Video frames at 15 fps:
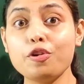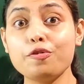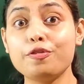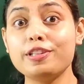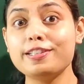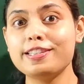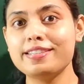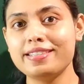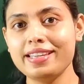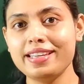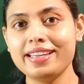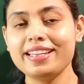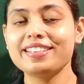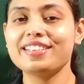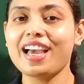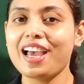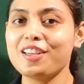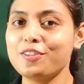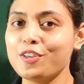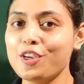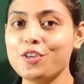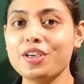we will see
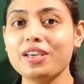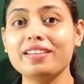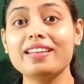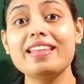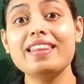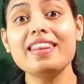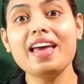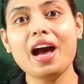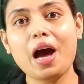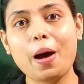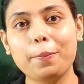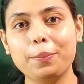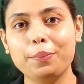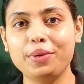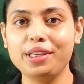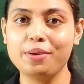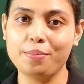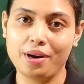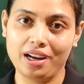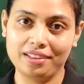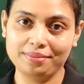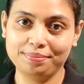digestion in
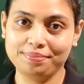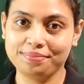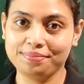amoeba.